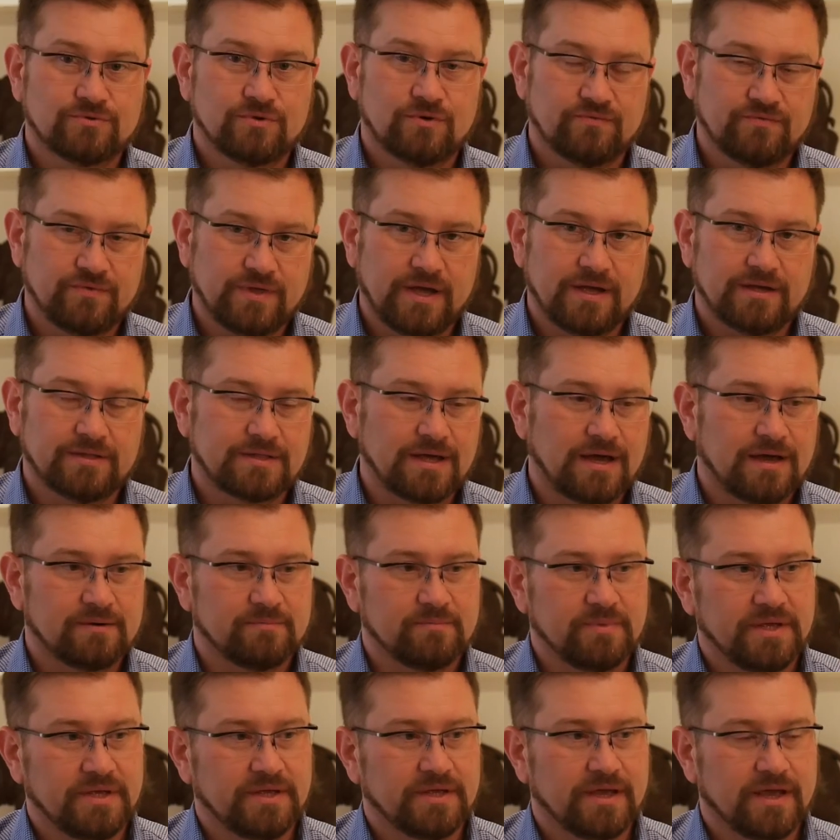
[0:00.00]
of data and
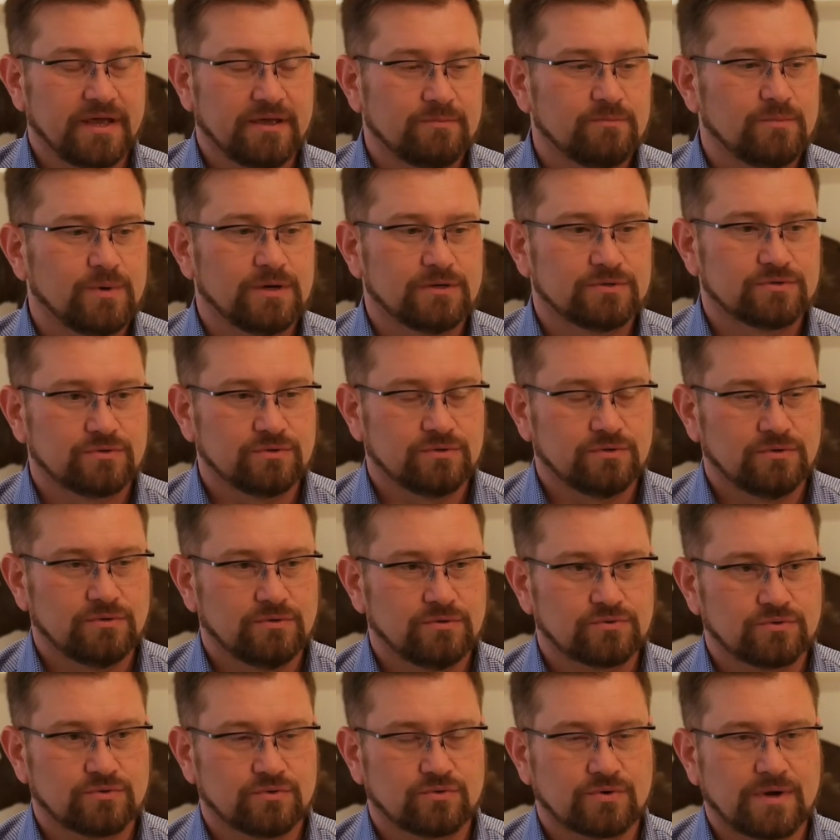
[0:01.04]
being able
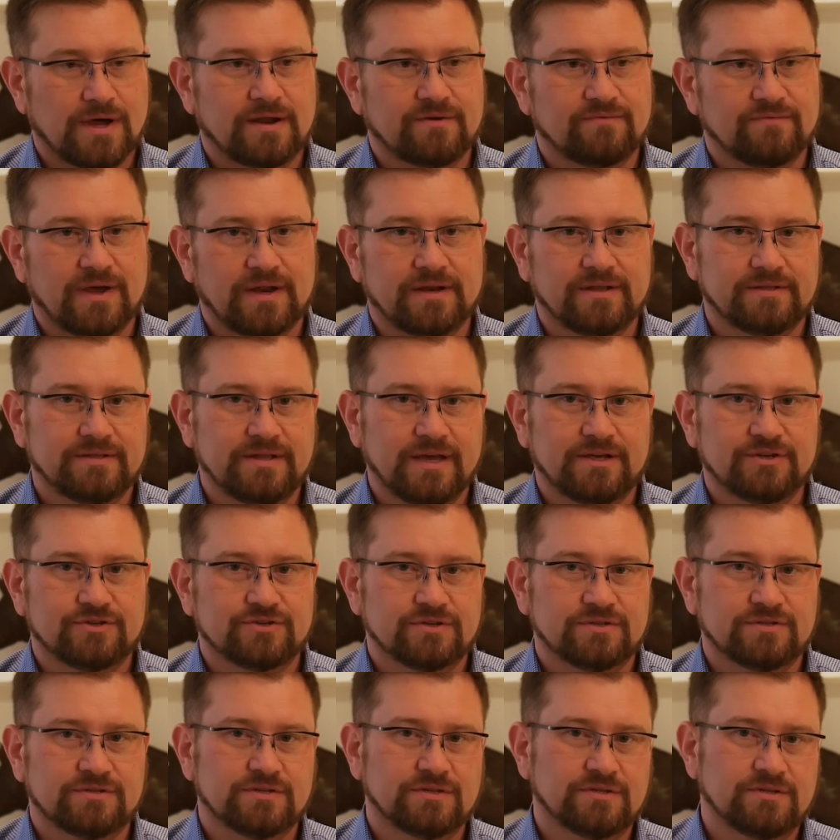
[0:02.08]
to run
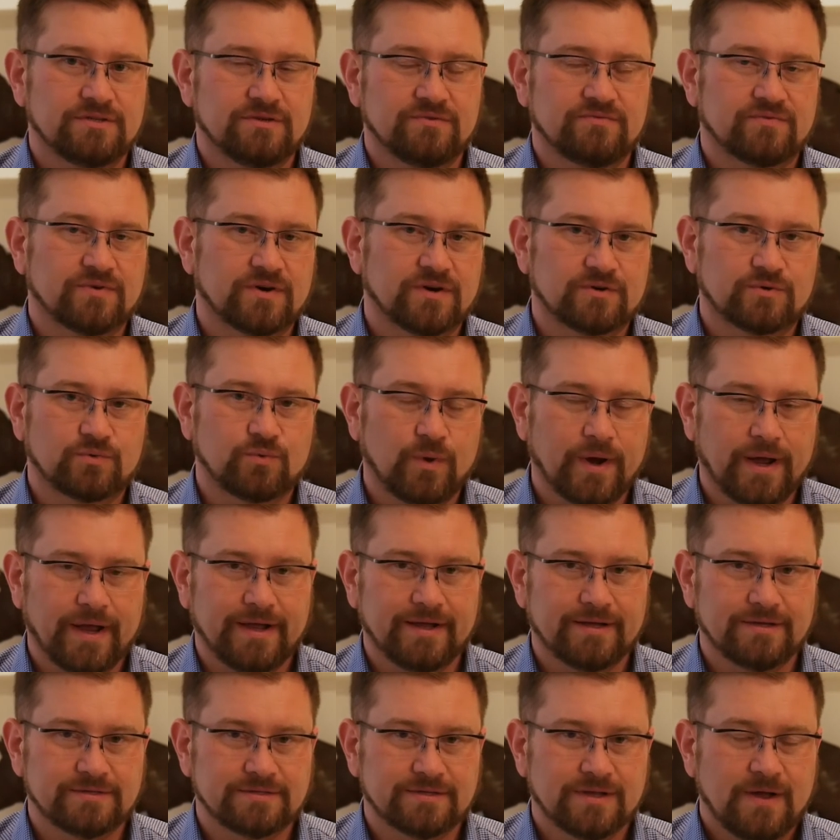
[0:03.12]
validations in different
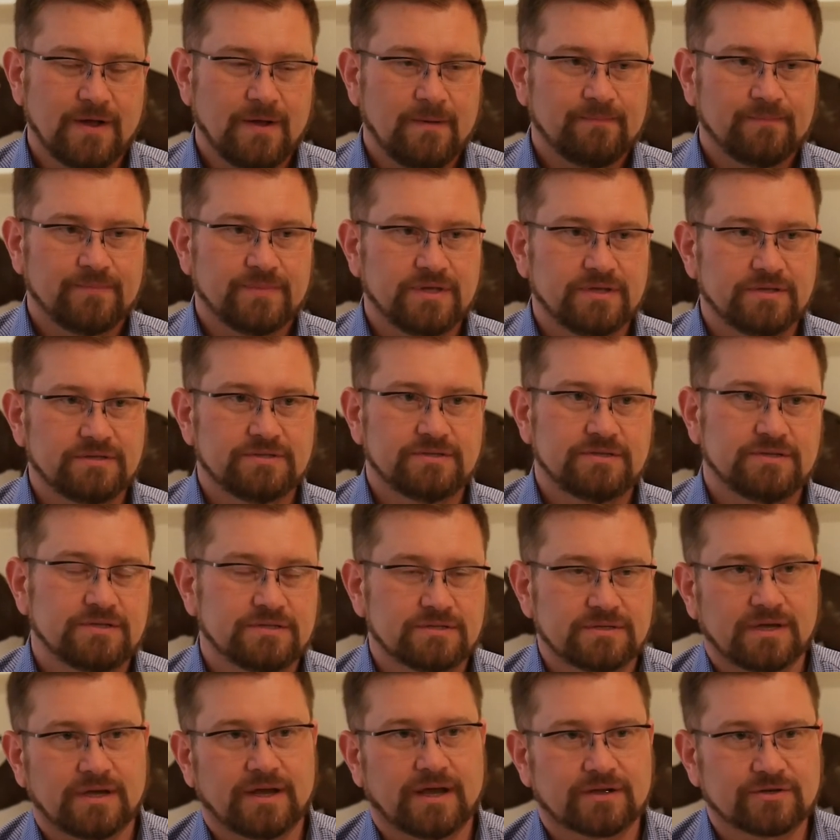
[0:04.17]
ways, this
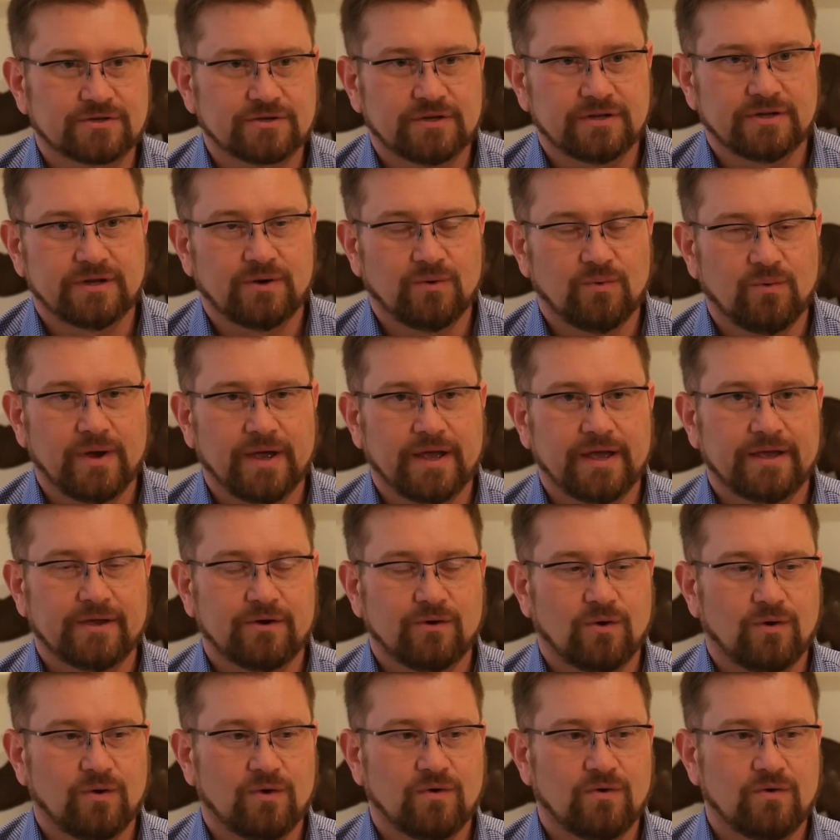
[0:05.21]
is actually a way
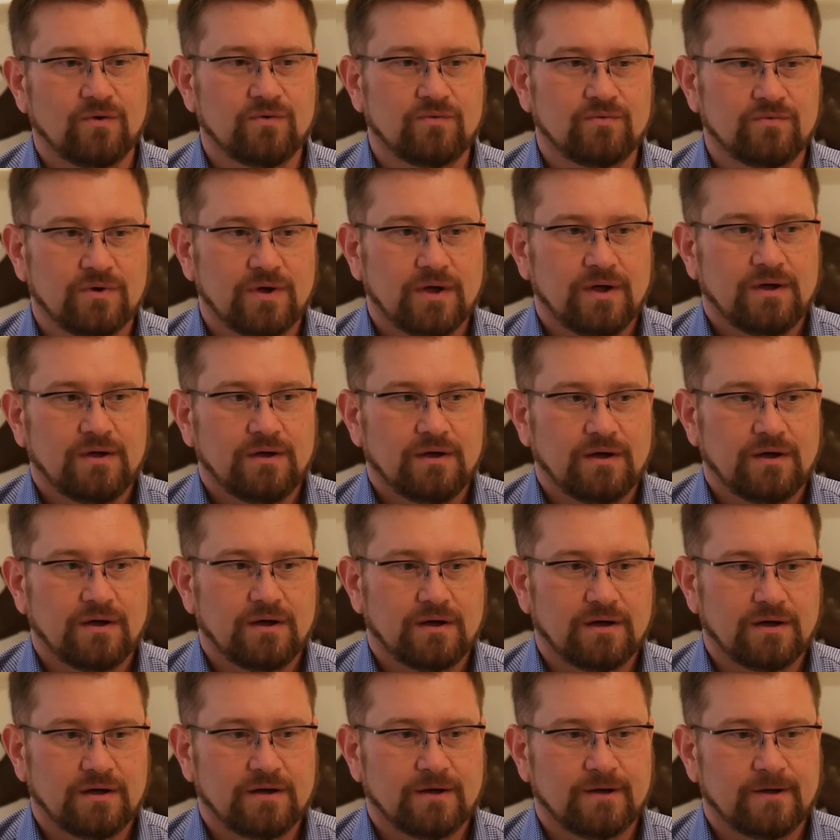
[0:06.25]
of
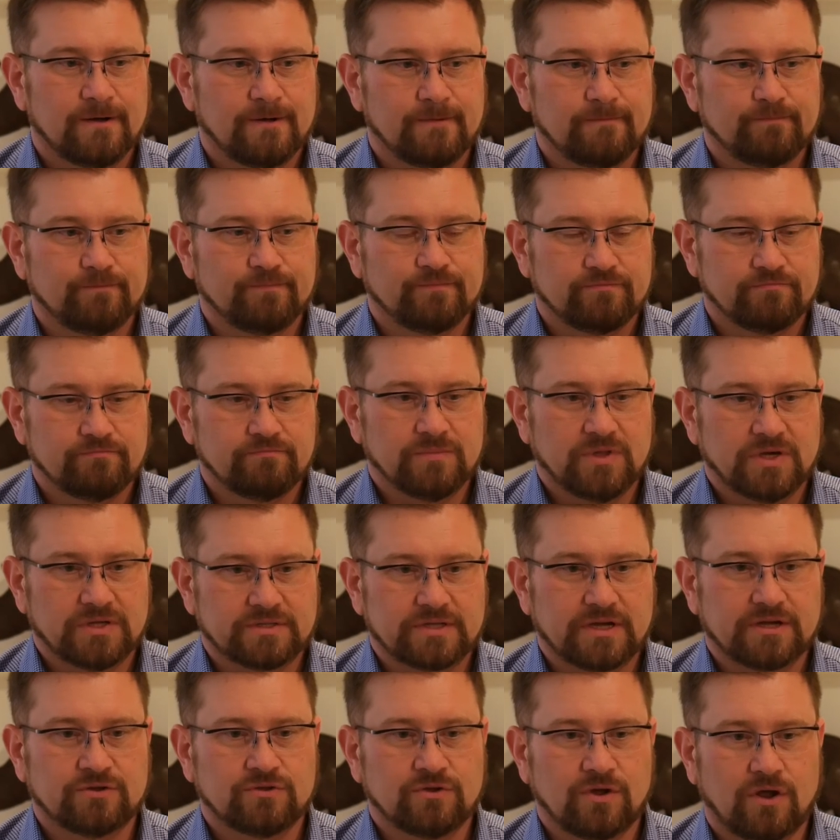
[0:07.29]
the
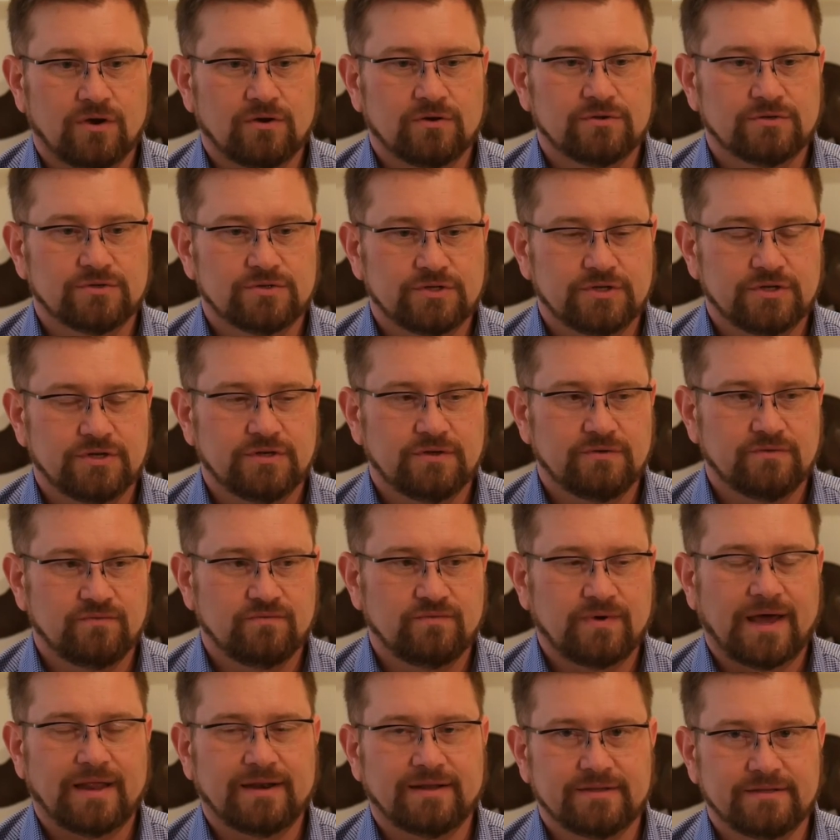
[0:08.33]
technology
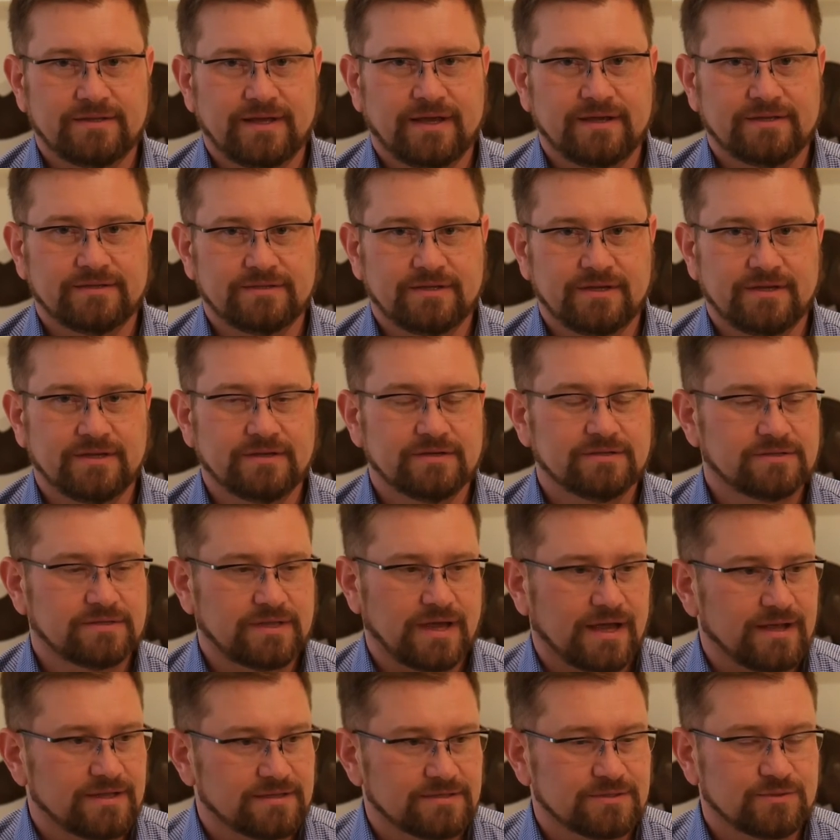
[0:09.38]
validating
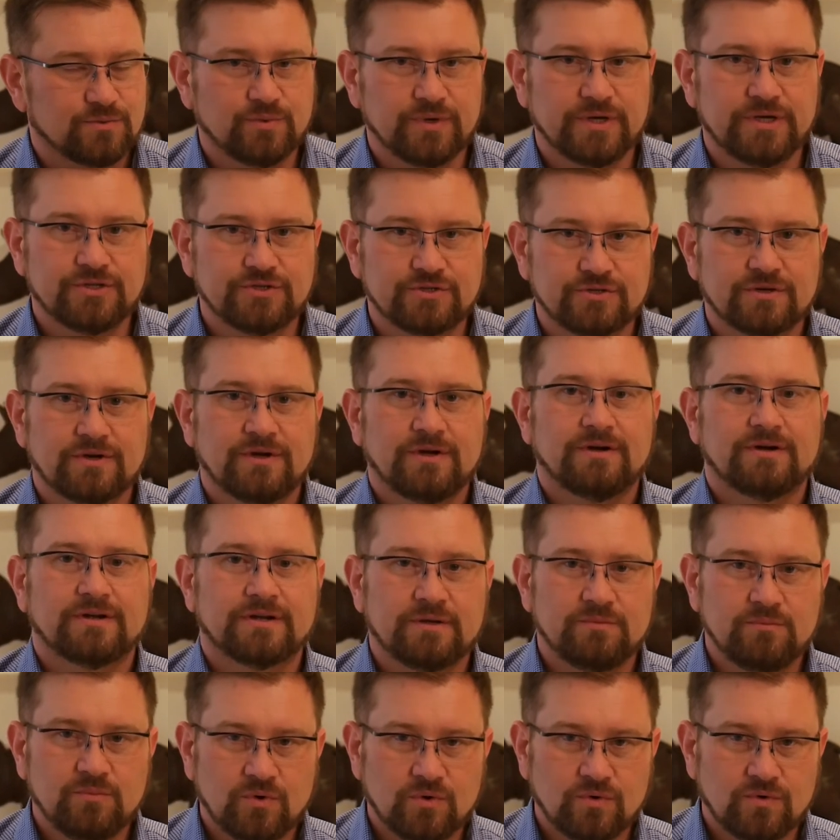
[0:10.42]
tests, which
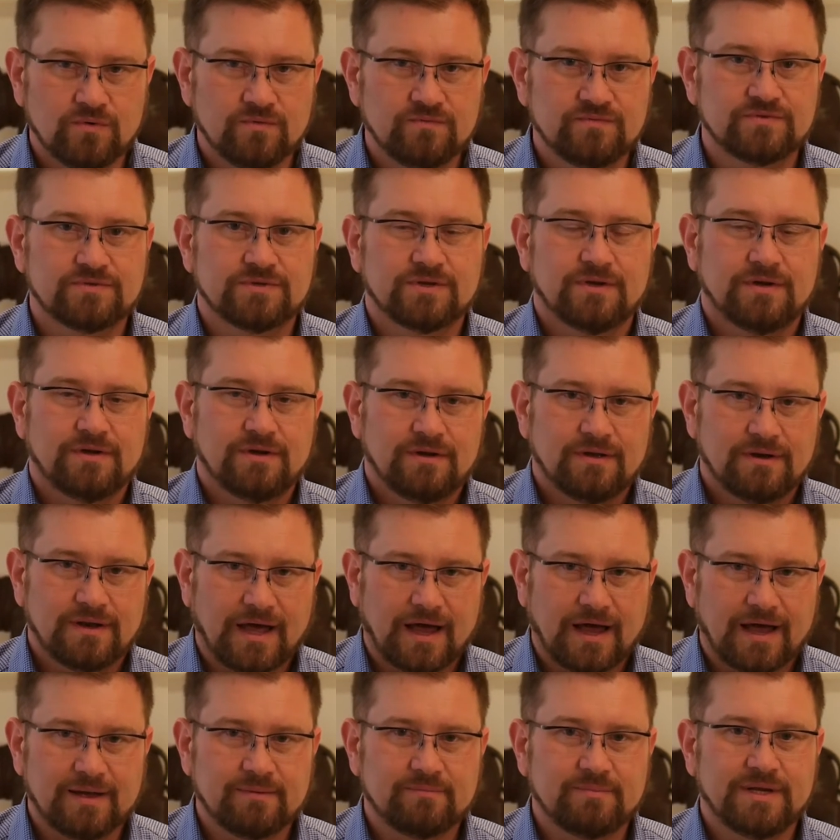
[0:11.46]
removes
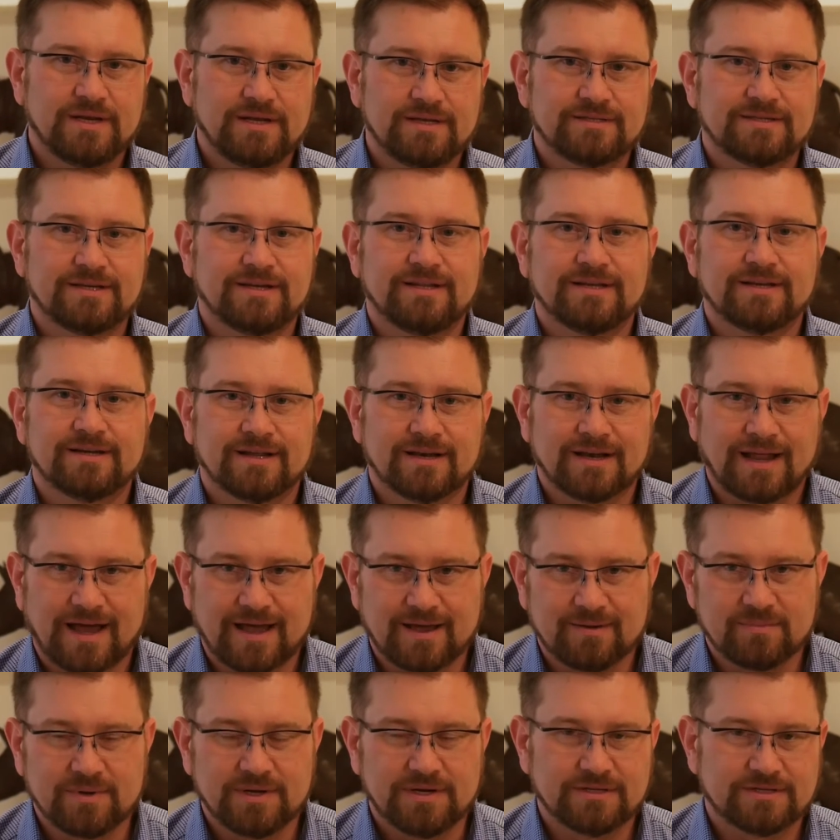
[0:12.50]
liability, legal
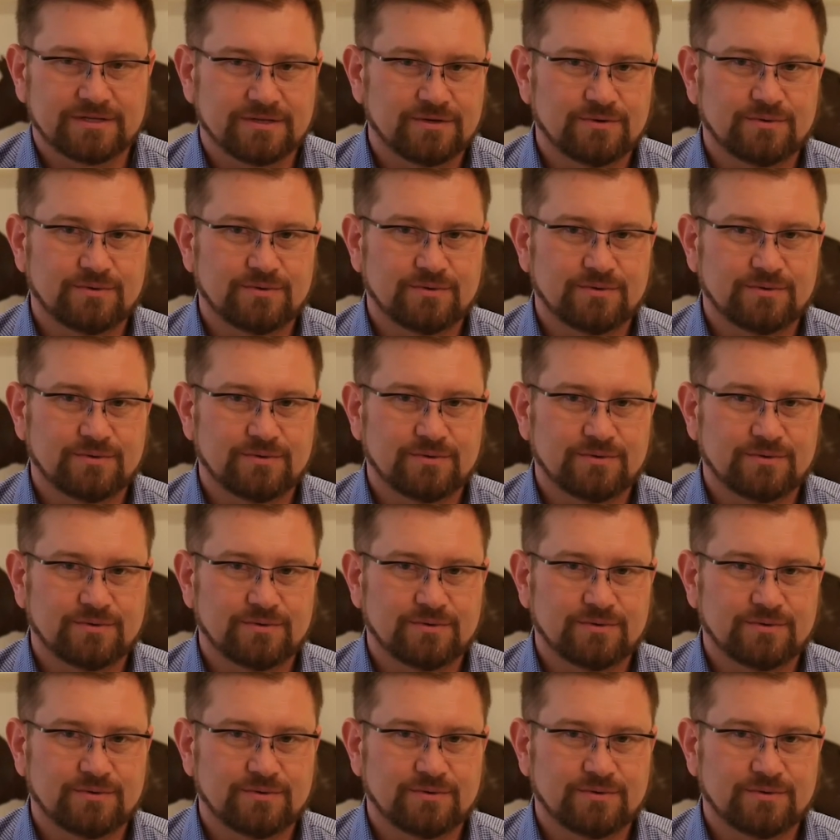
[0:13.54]
liability.